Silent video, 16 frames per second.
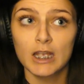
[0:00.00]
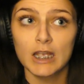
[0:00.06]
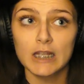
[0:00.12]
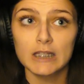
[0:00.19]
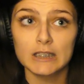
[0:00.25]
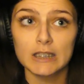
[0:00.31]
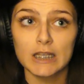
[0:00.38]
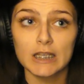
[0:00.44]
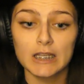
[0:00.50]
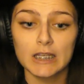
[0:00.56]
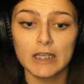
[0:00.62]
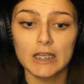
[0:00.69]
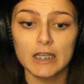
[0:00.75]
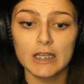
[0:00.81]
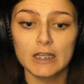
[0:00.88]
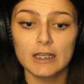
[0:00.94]
It's like
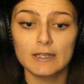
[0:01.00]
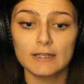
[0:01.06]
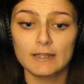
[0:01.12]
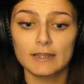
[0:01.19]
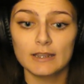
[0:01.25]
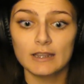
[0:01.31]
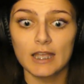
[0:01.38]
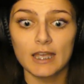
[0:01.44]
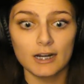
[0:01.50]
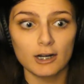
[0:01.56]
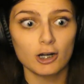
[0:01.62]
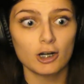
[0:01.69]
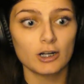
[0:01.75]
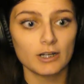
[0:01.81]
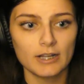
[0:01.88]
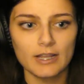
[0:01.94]
he let
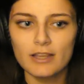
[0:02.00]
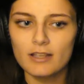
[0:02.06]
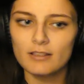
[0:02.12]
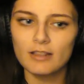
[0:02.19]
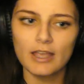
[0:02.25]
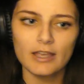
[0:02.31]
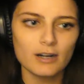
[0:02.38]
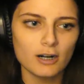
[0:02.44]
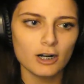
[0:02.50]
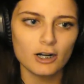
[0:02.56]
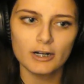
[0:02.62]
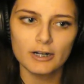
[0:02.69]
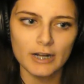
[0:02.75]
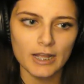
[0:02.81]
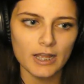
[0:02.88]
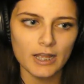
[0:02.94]
her he let her
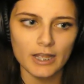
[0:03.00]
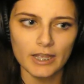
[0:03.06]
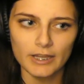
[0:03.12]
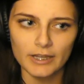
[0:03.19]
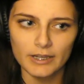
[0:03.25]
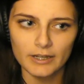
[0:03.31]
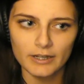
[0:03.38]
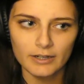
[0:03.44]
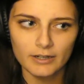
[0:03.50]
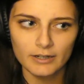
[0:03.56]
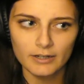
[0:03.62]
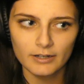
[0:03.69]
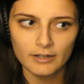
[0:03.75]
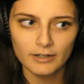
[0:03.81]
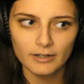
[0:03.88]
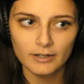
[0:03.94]
die.
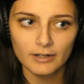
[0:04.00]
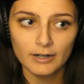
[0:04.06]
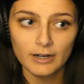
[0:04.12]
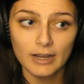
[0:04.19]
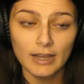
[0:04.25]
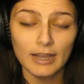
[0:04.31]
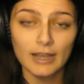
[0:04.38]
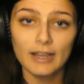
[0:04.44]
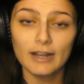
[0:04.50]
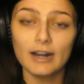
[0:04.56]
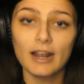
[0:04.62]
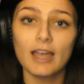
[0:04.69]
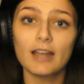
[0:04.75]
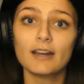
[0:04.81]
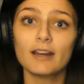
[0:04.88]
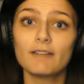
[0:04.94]
And
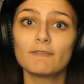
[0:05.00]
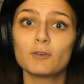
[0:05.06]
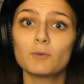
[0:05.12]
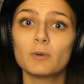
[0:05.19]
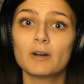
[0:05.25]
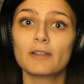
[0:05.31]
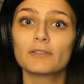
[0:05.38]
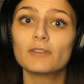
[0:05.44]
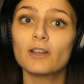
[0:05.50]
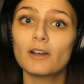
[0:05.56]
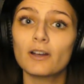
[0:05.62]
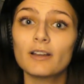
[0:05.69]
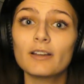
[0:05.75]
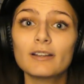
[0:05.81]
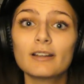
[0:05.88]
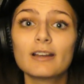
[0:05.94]
I never would have
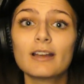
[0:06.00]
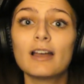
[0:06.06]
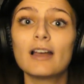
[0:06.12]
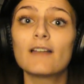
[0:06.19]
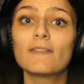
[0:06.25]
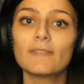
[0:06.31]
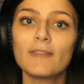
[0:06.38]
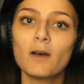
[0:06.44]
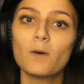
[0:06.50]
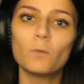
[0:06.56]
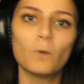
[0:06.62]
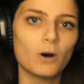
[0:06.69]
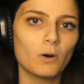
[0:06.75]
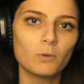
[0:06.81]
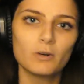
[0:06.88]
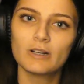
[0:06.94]
thought that
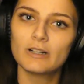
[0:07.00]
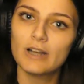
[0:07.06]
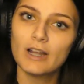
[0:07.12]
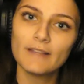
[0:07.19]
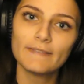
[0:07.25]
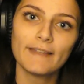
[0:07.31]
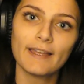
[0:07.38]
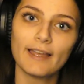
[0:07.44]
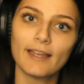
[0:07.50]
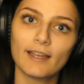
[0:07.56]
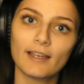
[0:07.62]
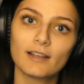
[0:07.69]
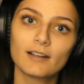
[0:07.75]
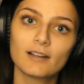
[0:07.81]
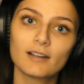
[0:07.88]
Walt would have done that.